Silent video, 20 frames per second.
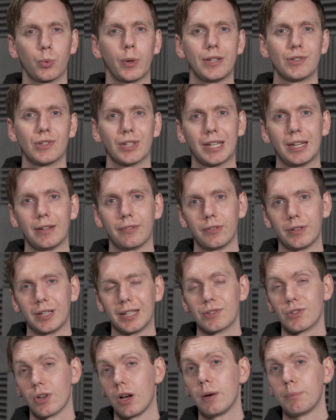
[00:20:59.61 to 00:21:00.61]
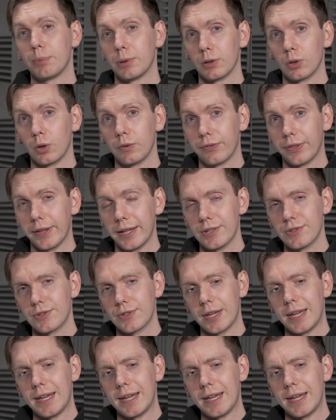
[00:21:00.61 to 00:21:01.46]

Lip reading: way to give an example of this